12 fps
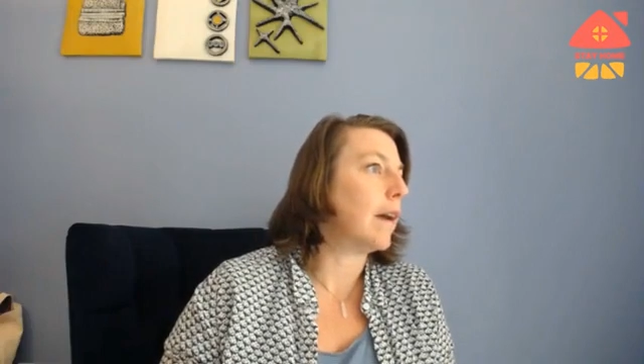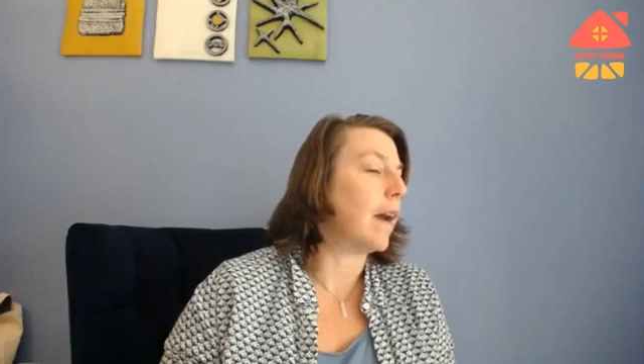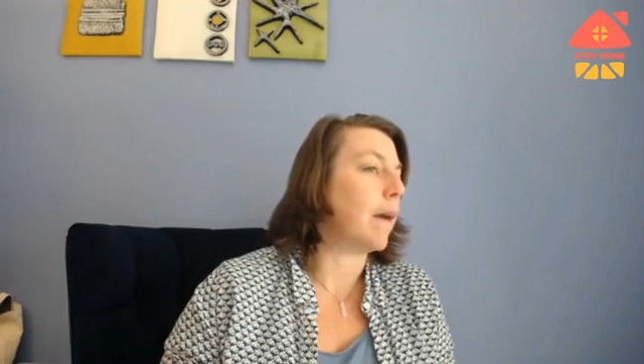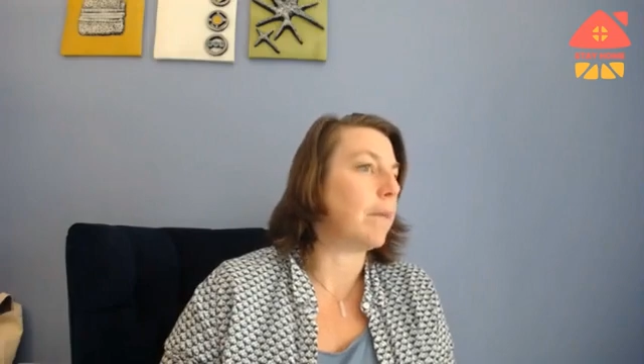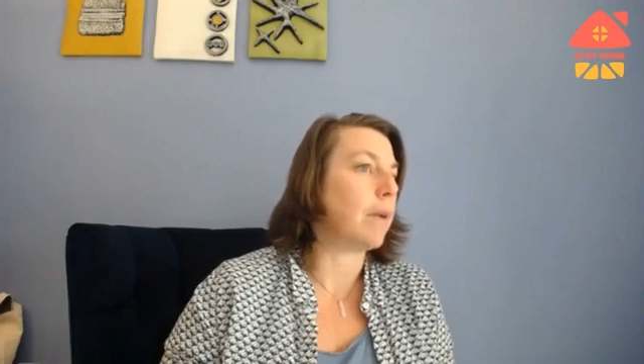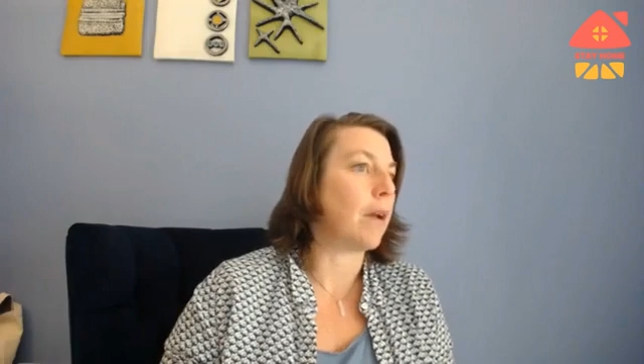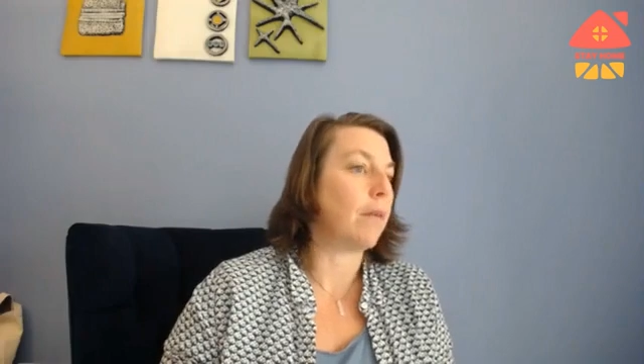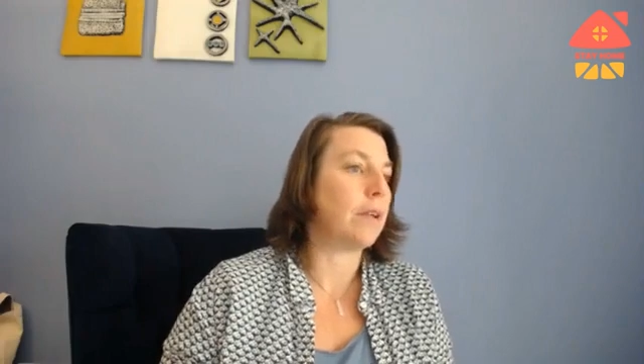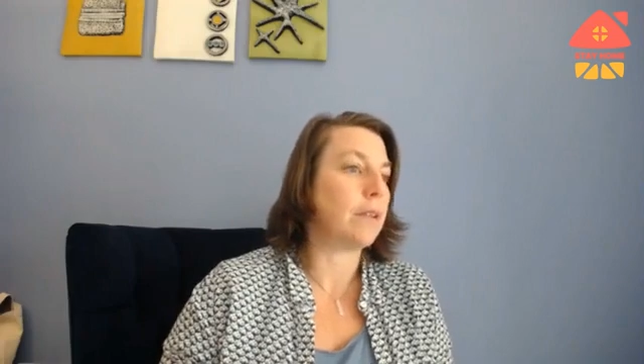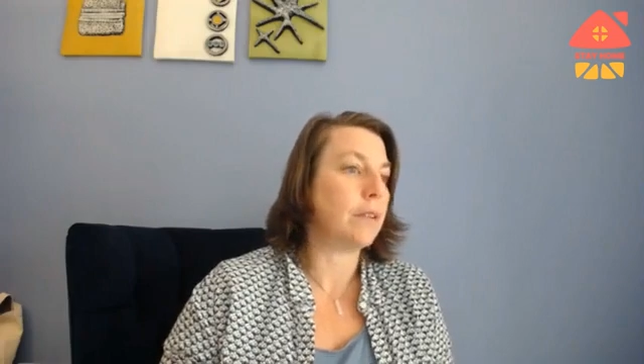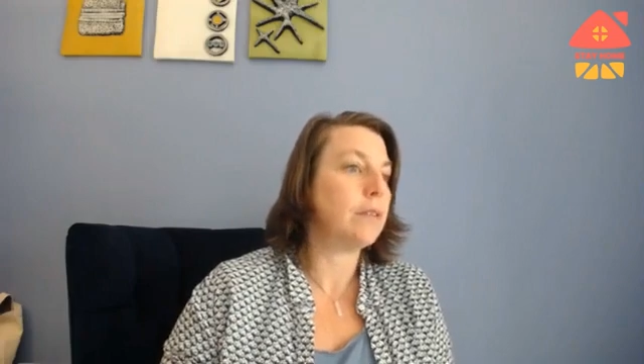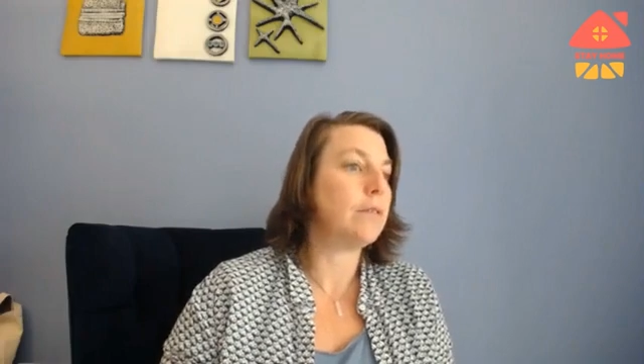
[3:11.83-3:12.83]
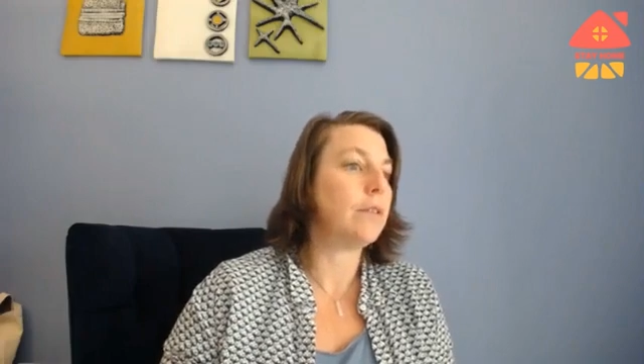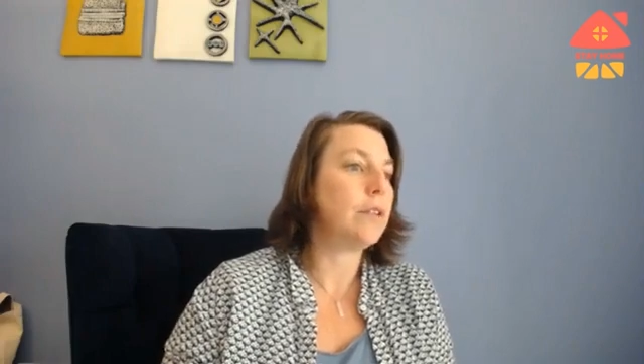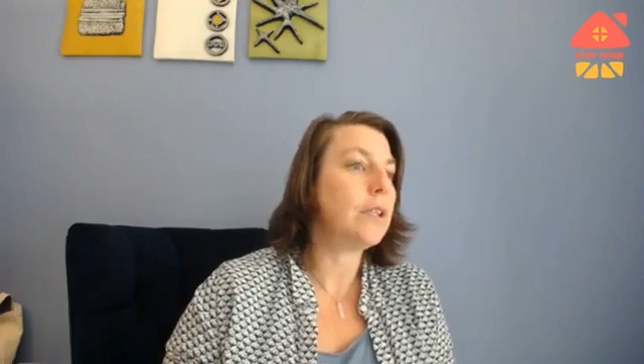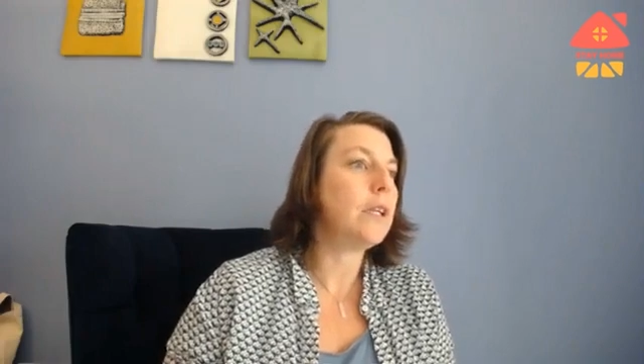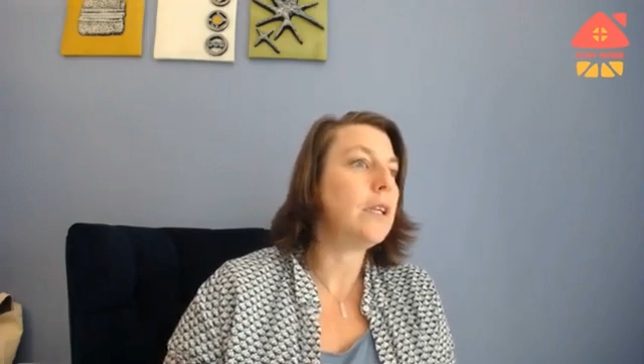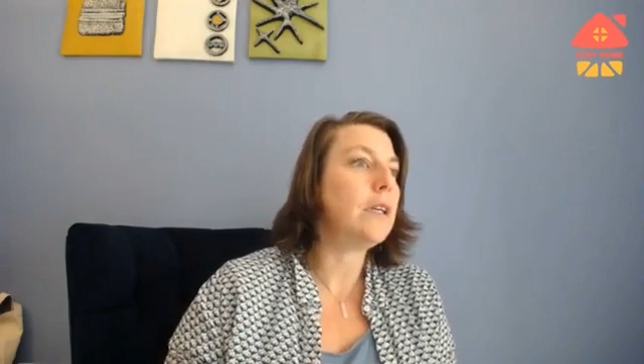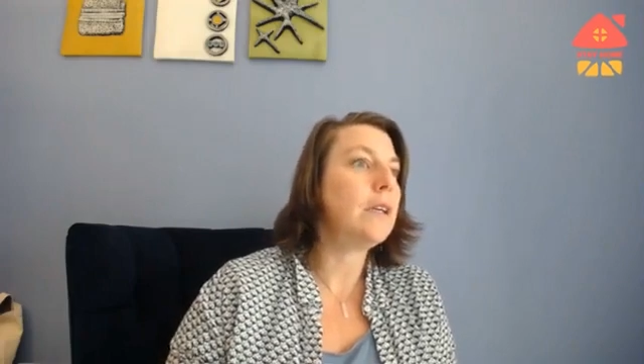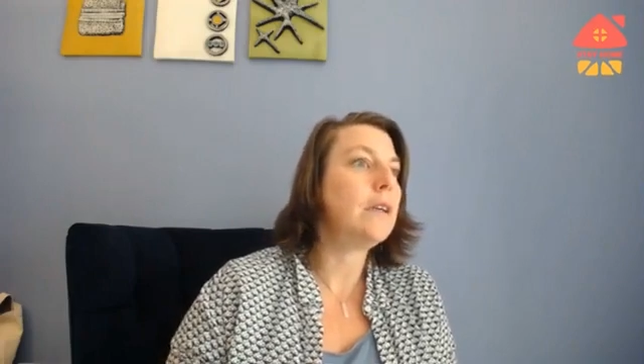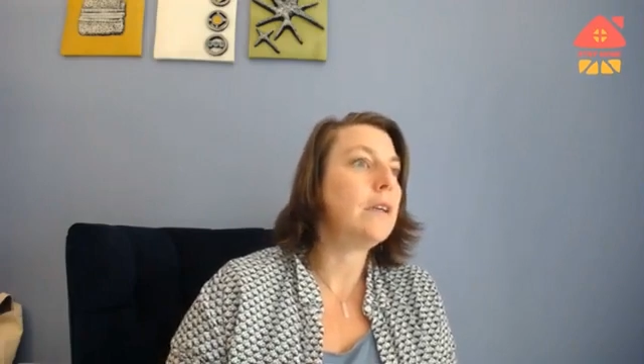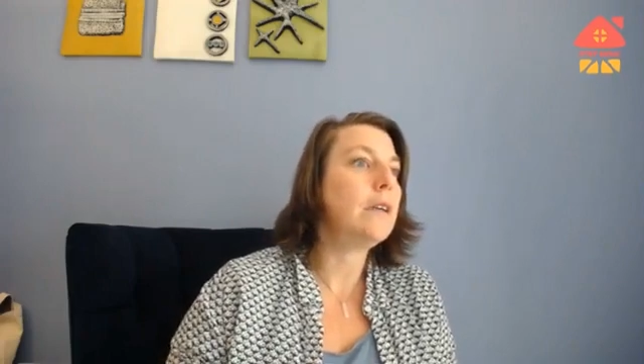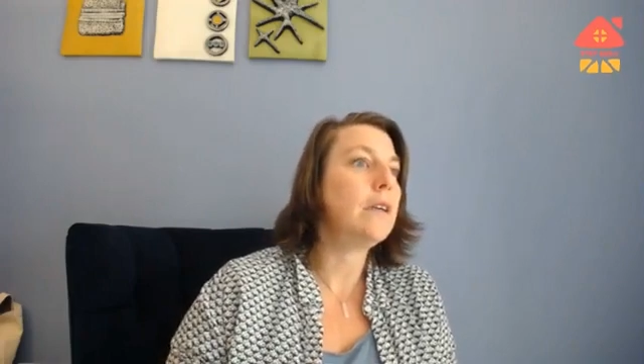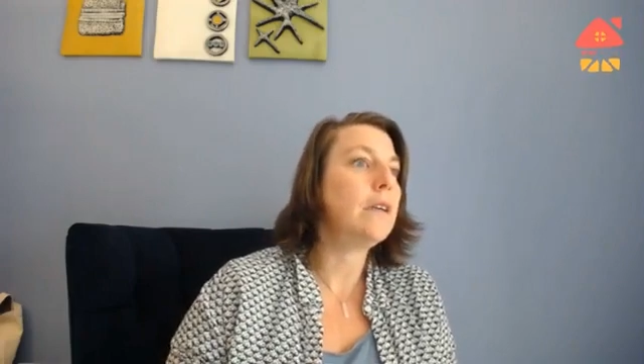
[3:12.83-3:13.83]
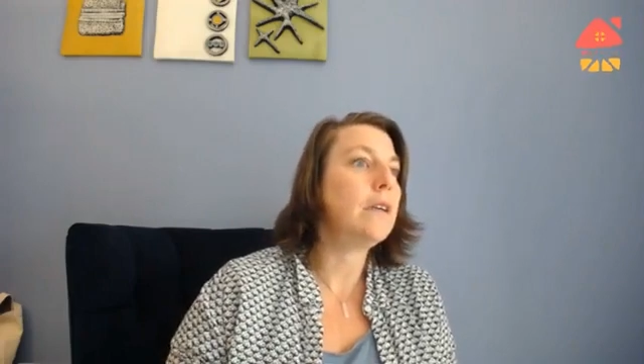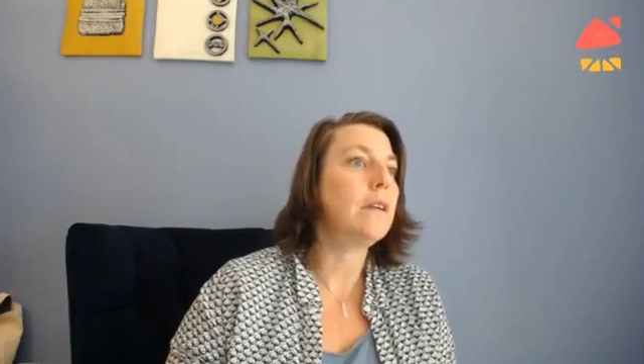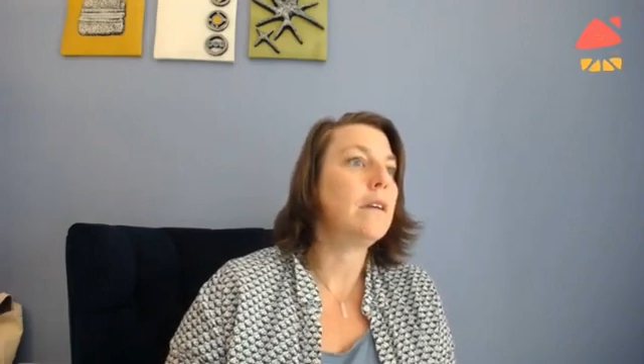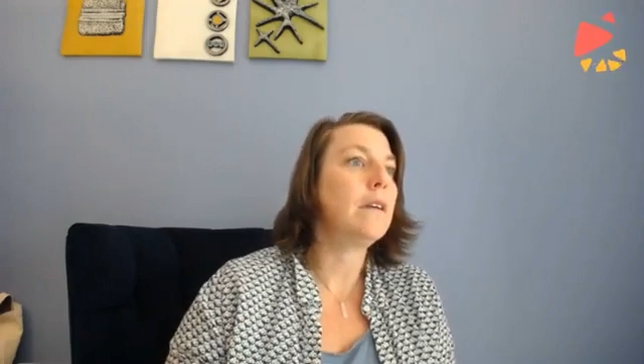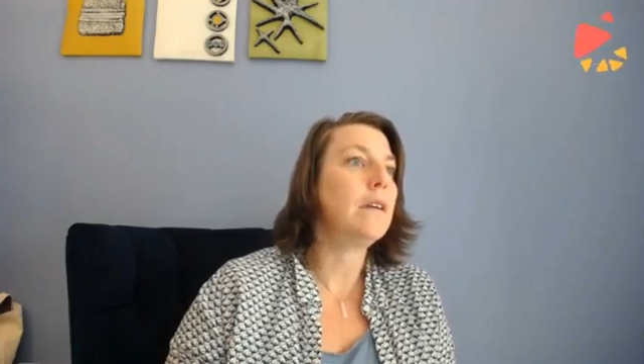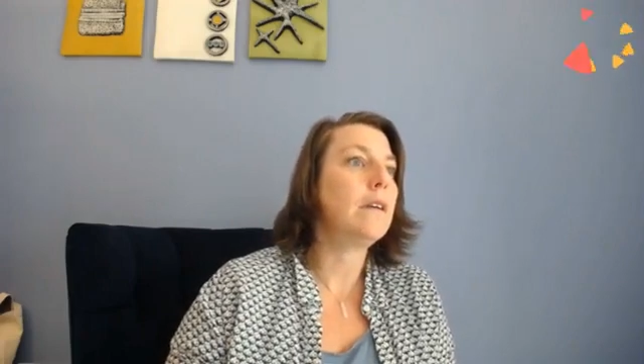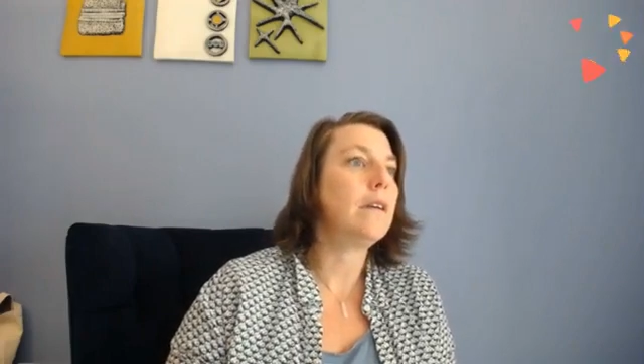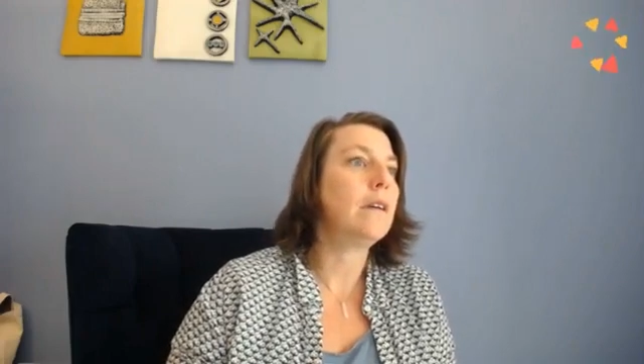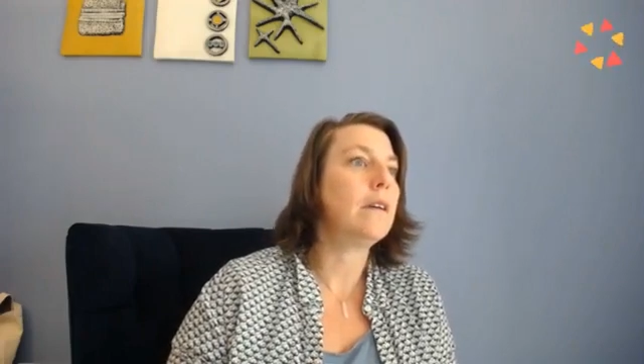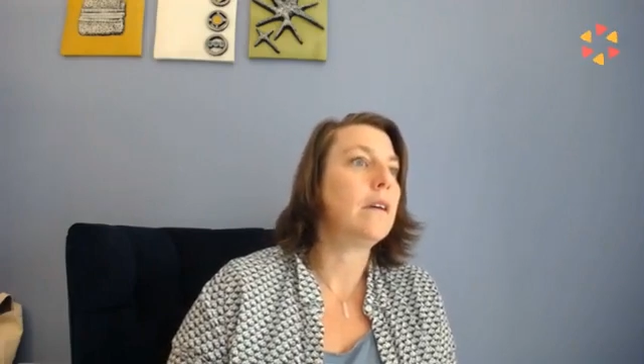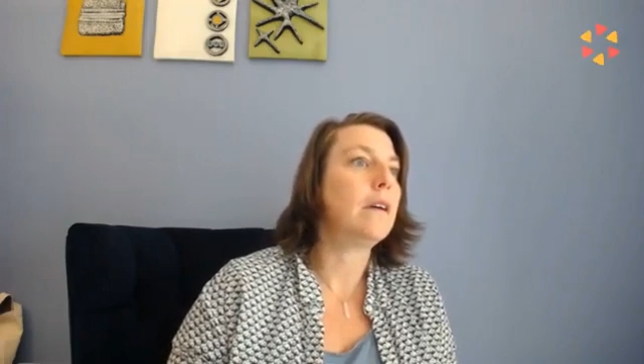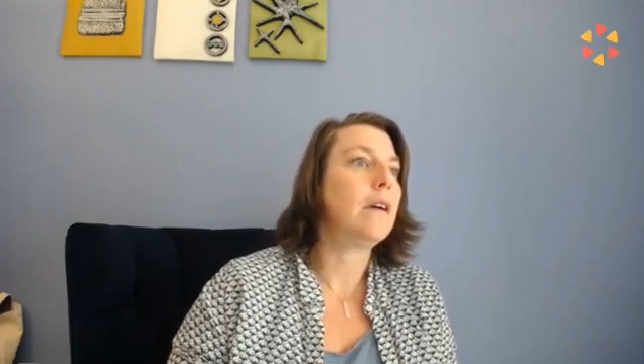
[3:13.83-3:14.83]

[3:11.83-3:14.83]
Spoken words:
I'm going to share the...